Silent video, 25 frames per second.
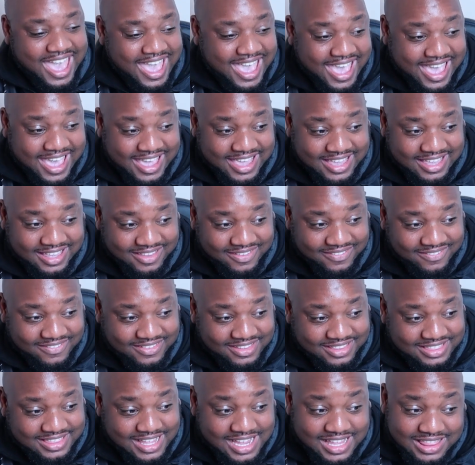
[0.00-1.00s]
Hey,
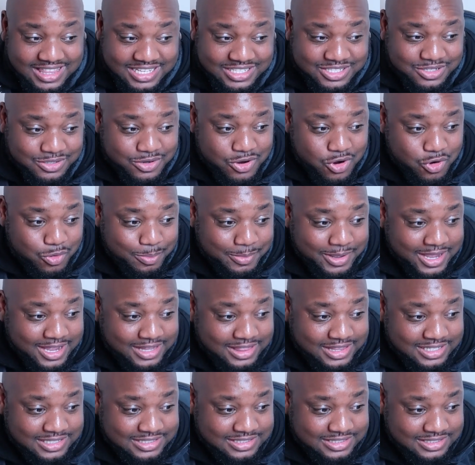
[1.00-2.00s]
that let you know,
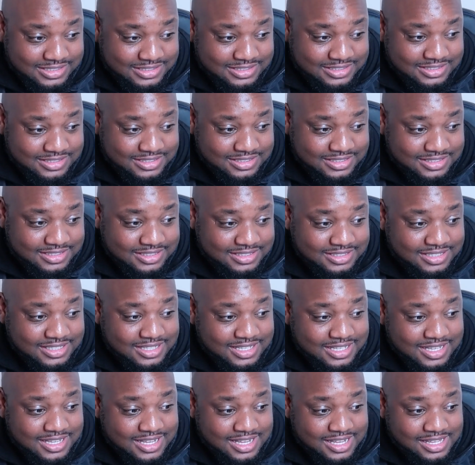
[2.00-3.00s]
man. Listen.
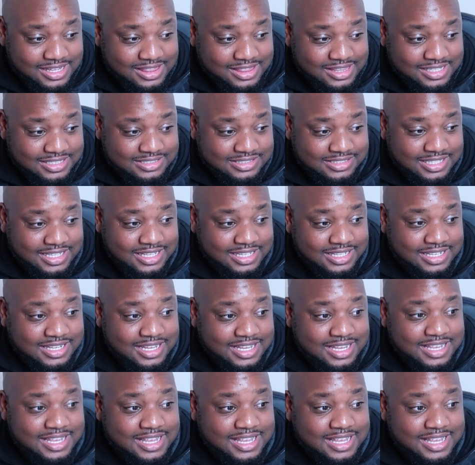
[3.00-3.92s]
Listen.